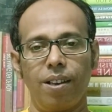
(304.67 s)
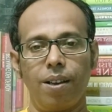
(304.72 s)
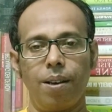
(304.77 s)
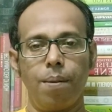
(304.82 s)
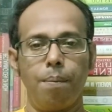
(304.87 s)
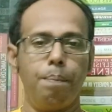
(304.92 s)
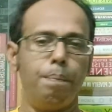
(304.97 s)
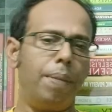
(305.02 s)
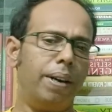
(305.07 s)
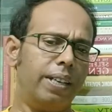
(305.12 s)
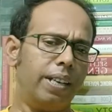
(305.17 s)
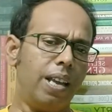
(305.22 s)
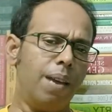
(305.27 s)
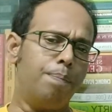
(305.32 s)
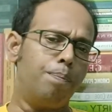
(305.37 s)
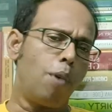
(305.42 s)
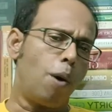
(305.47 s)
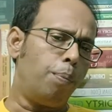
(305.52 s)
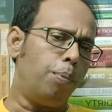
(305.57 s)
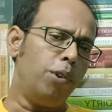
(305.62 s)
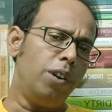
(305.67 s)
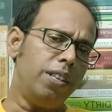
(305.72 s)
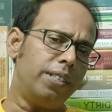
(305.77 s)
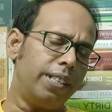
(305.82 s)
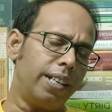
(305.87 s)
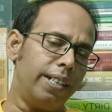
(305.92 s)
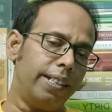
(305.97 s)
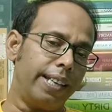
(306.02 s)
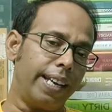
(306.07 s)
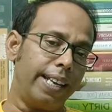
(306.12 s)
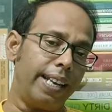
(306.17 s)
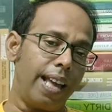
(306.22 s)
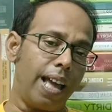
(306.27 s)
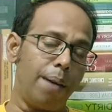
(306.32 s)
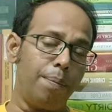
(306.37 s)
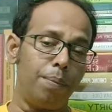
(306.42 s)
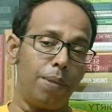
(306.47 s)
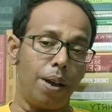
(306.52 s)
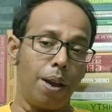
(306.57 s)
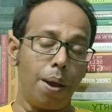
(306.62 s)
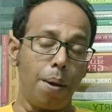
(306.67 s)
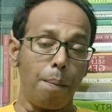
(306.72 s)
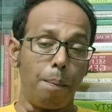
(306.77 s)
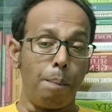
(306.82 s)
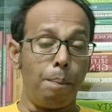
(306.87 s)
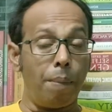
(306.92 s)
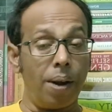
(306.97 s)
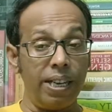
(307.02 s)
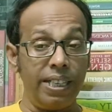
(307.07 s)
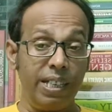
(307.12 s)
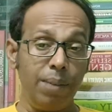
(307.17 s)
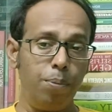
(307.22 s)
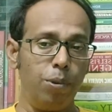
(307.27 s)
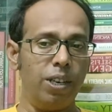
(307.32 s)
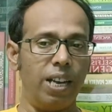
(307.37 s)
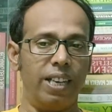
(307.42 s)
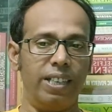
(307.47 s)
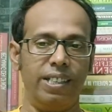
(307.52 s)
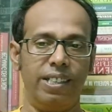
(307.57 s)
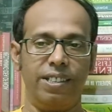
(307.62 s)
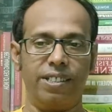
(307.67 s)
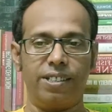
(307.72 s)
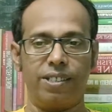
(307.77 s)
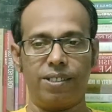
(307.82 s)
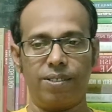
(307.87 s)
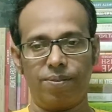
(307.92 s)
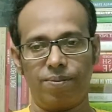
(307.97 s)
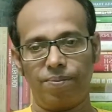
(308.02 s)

But a population can have multiple alleles,